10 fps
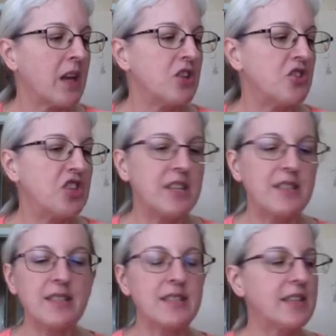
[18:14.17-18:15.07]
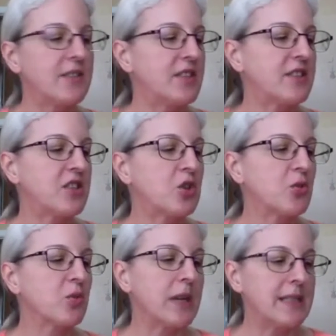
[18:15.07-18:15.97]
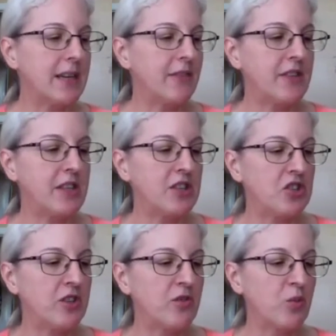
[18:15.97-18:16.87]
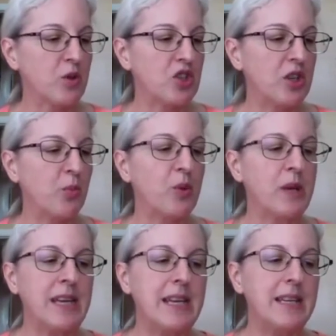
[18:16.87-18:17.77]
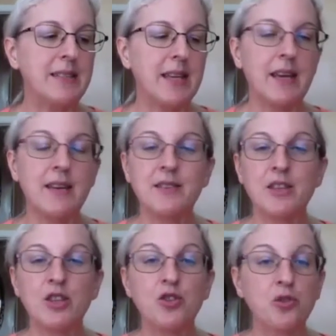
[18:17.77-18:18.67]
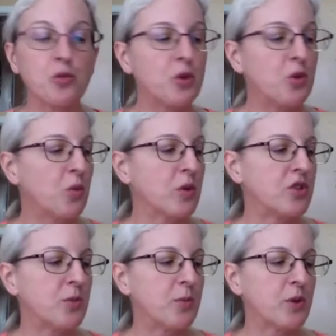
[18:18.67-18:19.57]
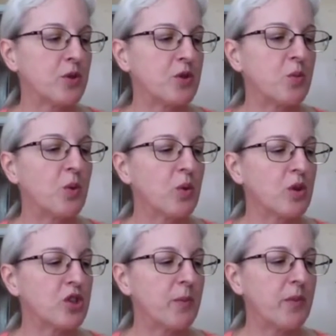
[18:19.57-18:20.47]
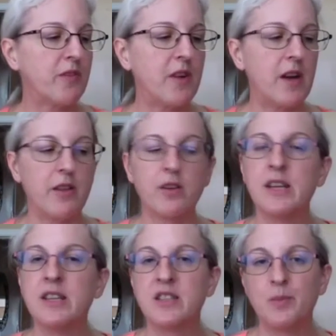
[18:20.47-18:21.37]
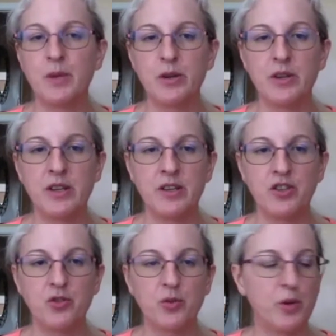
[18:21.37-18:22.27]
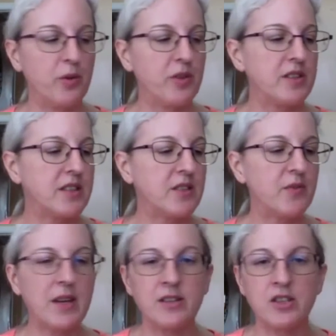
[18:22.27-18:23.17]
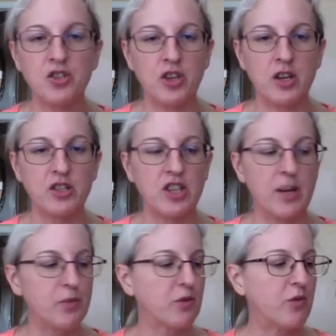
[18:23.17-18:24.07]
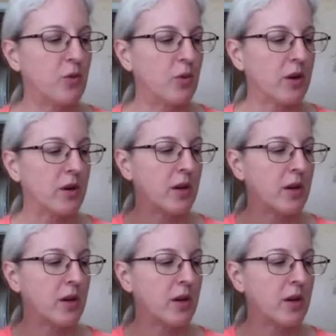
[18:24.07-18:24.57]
Jesus gives us a great definition of worship when he says that true worshipers will worship the Father in spirit and in truth. This is found in John chapter 4.